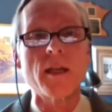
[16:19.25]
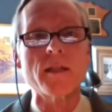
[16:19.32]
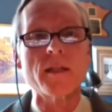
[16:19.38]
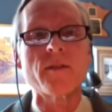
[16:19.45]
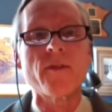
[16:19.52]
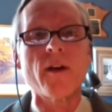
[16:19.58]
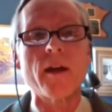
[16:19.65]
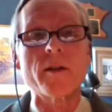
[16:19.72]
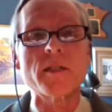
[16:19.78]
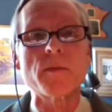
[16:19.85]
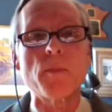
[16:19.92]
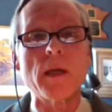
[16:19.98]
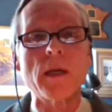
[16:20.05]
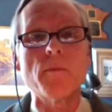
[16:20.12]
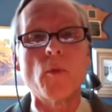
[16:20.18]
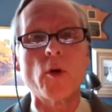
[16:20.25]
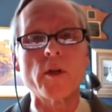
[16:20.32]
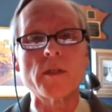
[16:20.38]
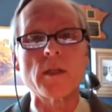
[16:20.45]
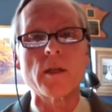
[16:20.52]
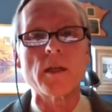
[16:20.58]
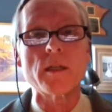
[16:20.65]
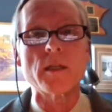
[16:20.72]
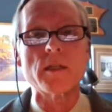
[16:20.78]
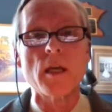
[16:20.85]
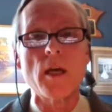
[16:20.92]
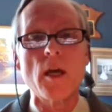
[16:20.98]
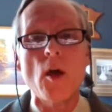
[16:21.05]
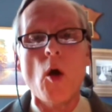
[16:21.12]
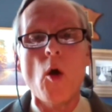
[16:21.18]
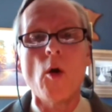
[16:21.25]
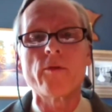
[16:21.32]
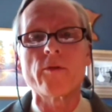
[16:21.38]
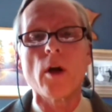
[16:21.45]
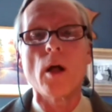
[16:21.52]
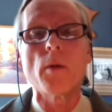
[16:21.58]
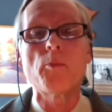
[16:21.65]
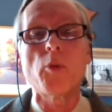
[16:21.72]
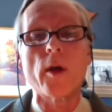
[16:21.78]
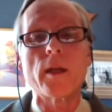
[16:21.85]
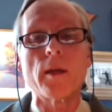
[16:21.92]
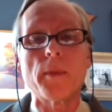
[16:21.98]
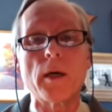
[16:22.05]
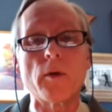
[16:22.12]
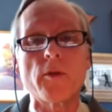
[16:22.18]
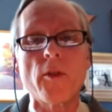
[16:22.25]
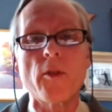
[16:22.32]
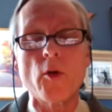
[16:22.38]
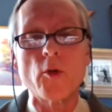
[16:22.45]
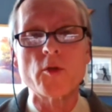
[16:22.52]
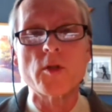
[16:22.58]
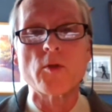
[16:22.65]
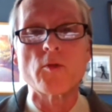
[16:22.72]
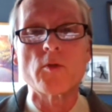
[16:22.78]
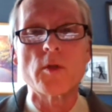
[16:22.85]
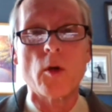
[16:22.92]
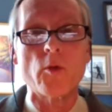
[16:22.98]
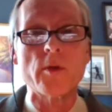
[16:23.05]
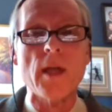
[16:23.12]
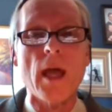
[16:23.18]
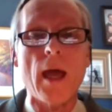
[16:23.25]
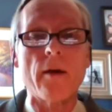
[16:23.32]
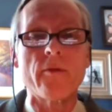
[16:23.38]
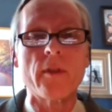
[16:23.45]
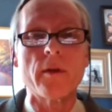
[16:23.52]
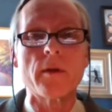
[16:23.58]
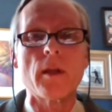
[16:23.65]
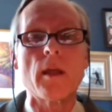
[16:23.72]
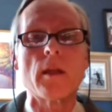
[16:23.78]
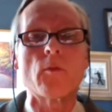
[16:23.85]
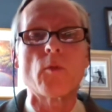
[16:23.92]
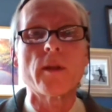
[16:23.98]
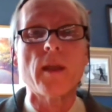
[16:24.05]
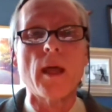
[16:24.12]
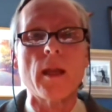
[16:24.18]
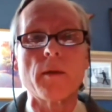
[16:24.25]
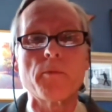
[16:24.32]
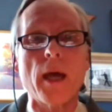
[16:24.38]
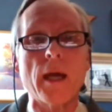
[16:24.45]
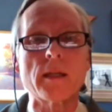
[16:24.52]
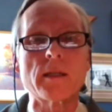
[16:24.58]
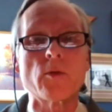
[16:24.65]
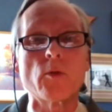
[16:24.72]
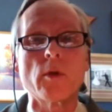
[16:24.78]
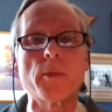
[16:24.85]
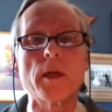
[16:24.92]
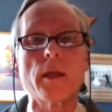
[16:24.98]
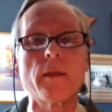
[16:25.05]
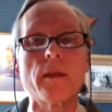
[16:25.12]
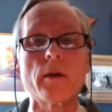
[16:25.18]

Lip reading: testifier speak more to his overall point about those who don't have it and what that impact will be.